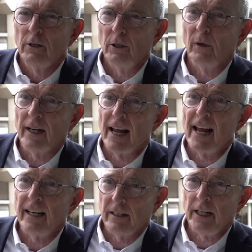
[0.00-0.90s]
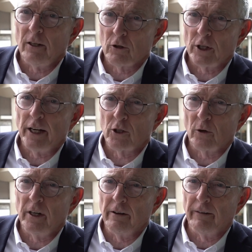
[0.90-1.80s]
to a 19th
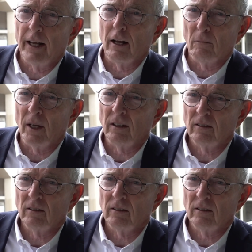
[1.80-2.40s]
century development.